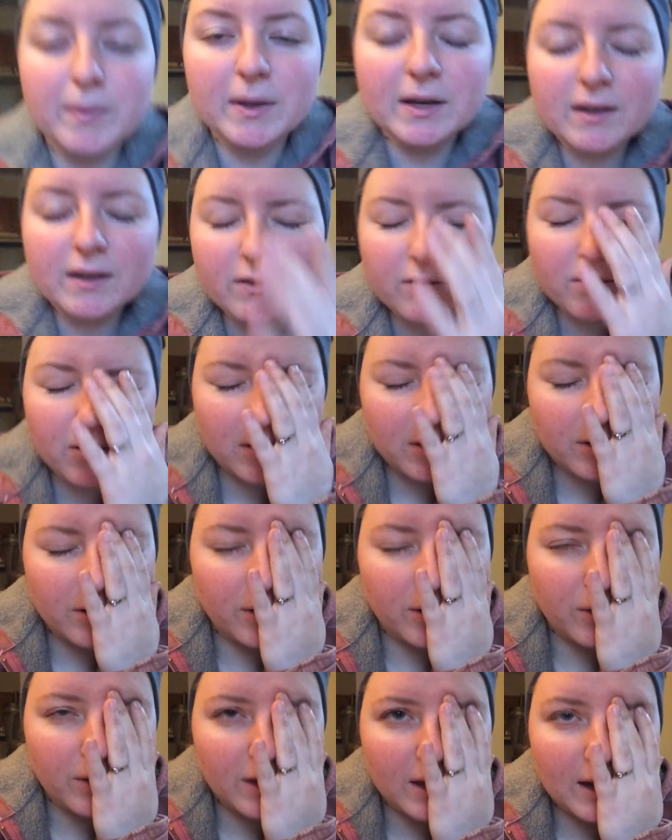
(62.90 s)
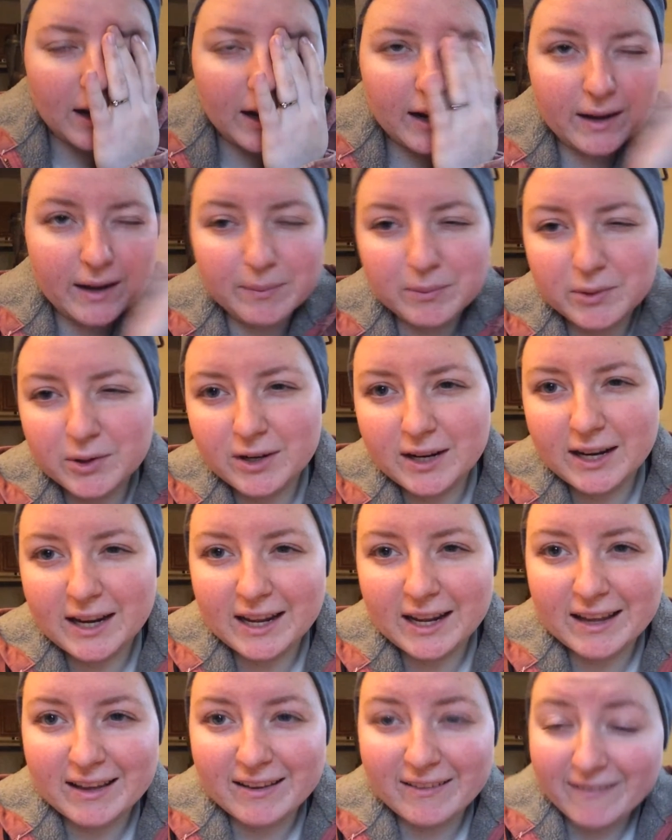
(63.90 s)
Many of y'all know that I am
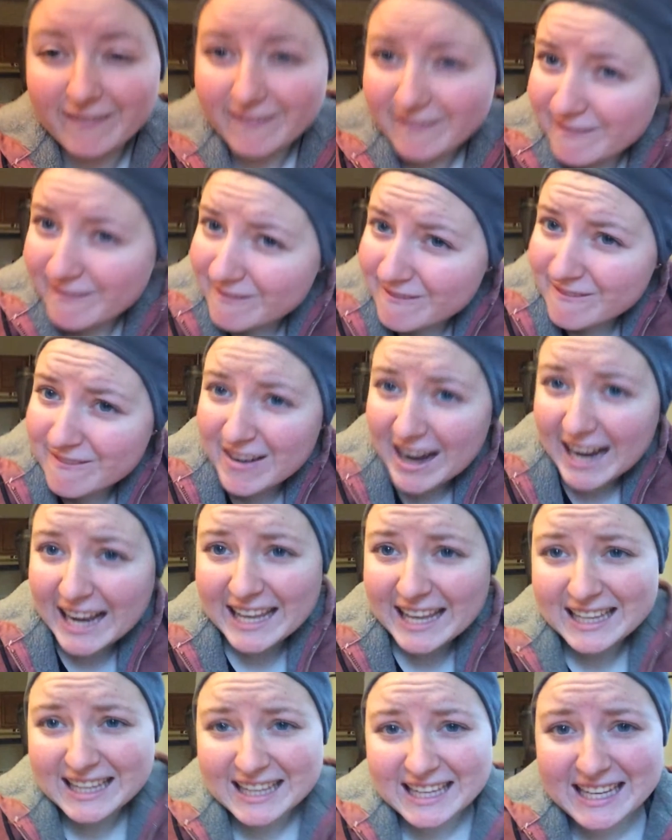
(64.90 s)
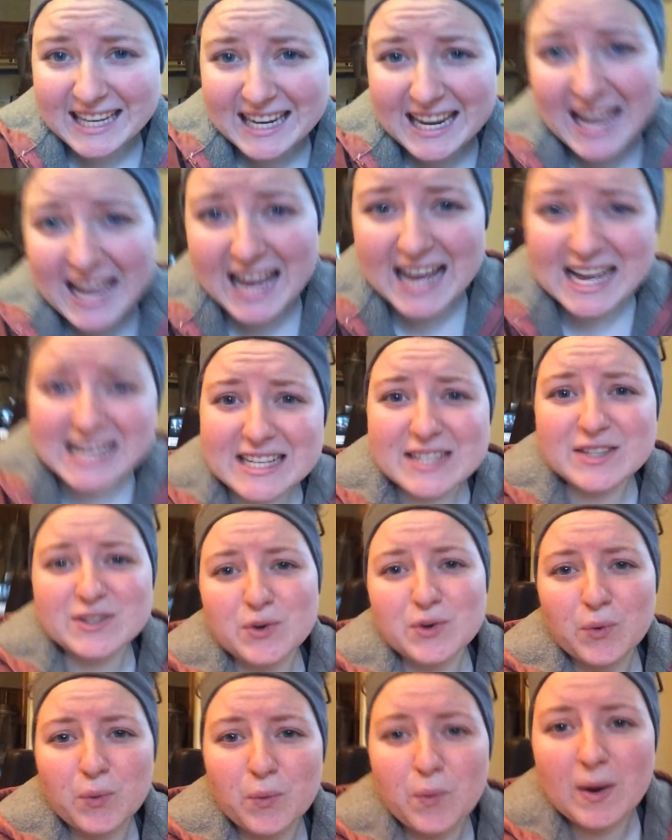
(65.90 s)
learning violin
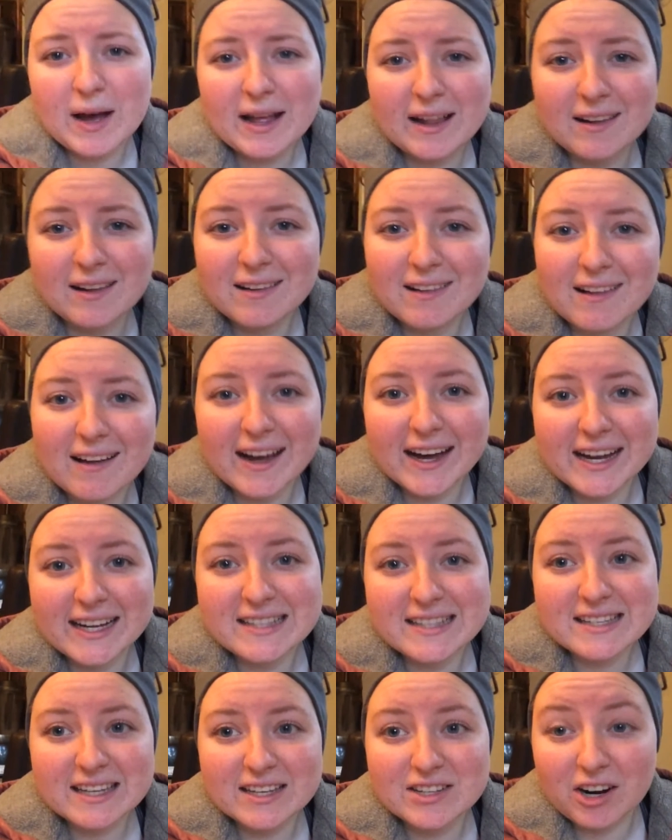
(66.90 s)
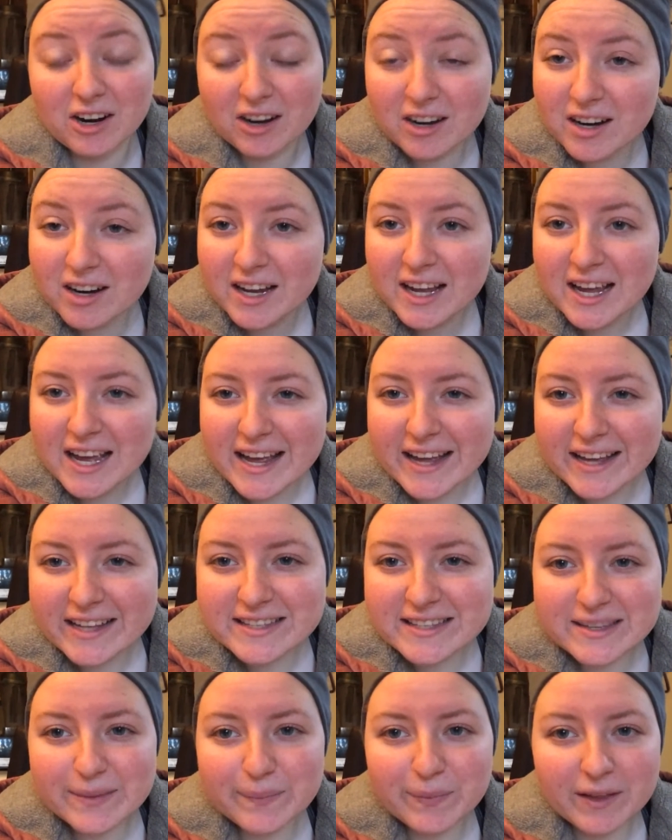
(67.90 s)
as well as guitar,
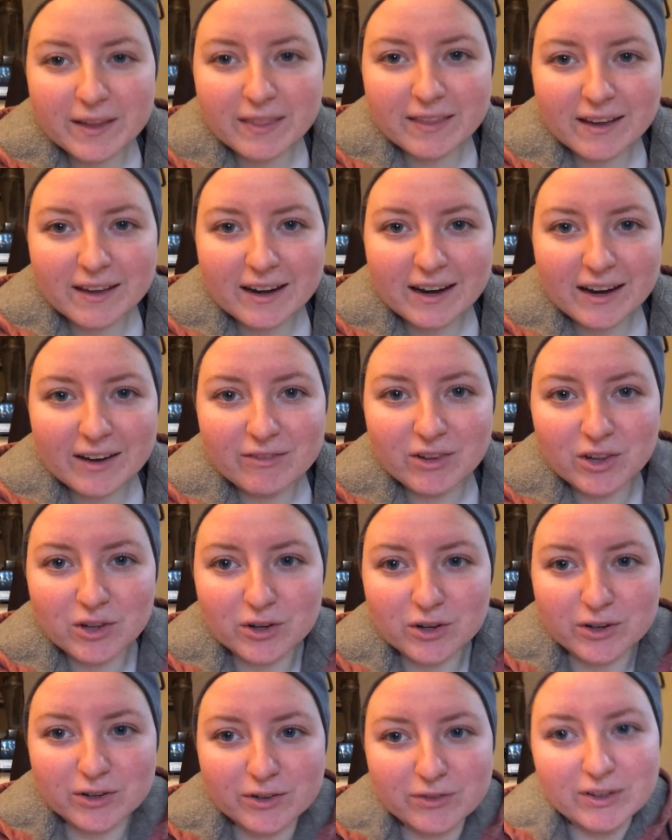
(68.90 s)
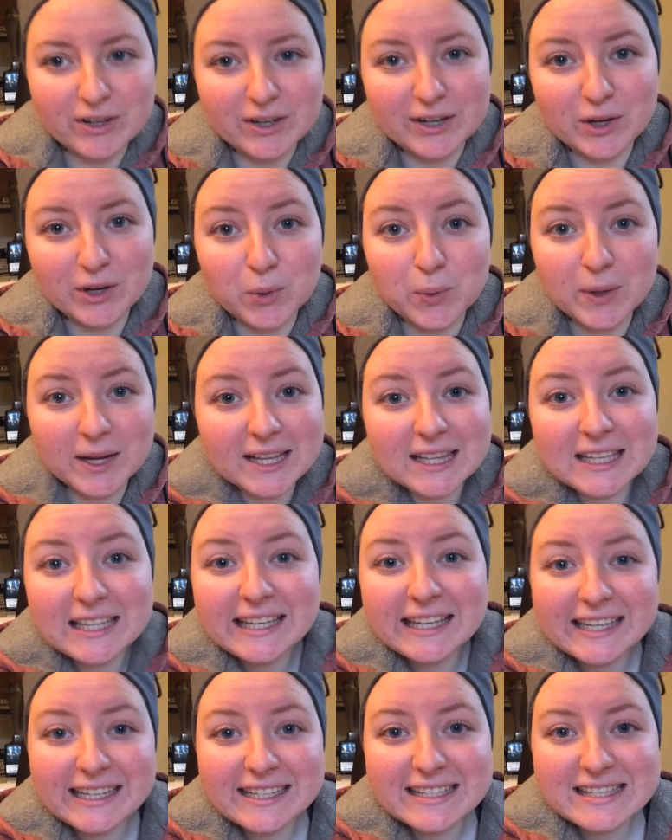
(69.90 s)
and something that I've learned very
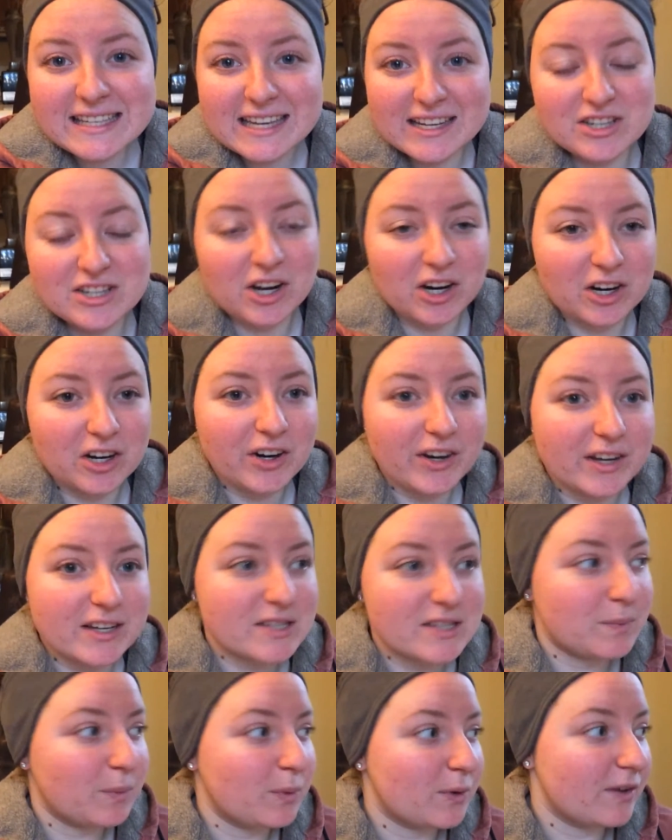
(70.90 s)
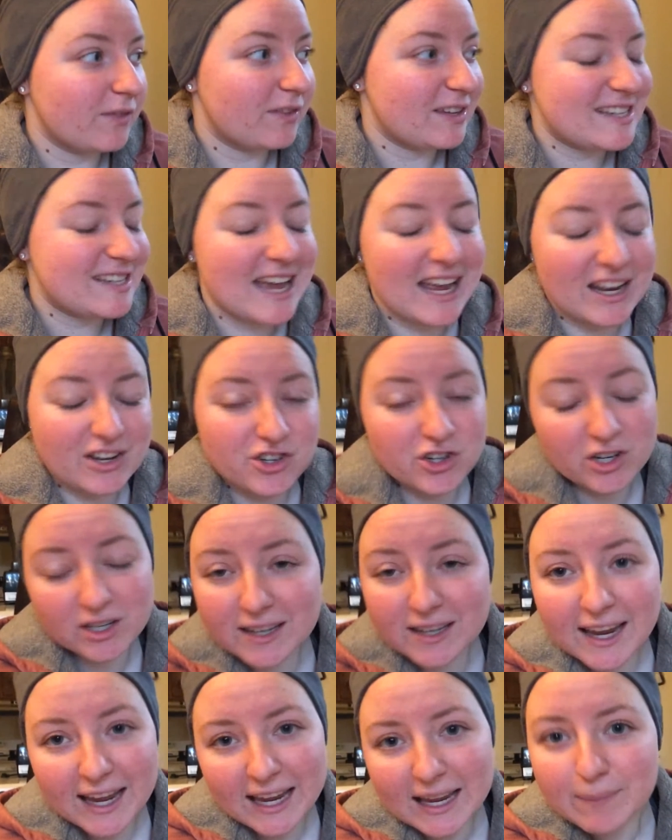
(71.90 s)
quickly is guitar is more of a
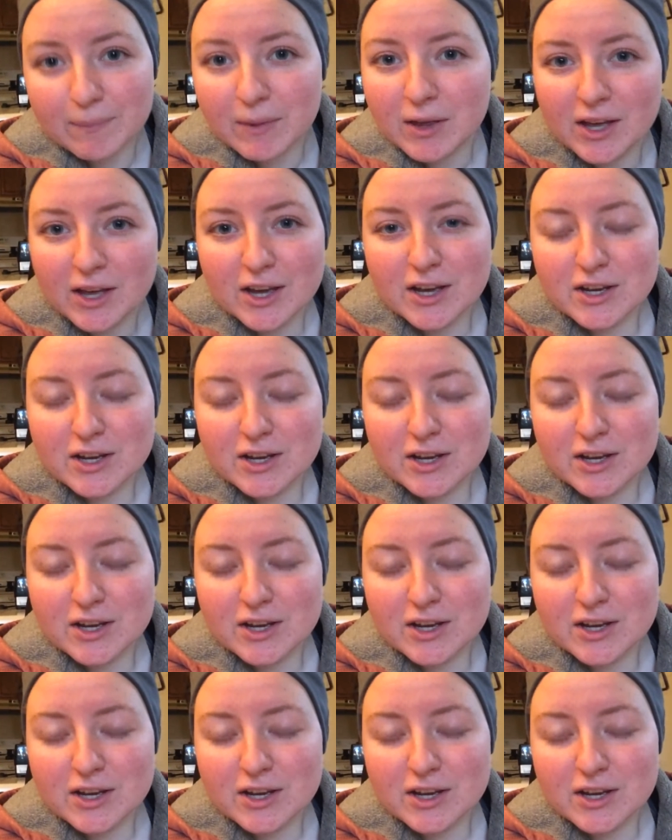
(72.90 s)
tension game,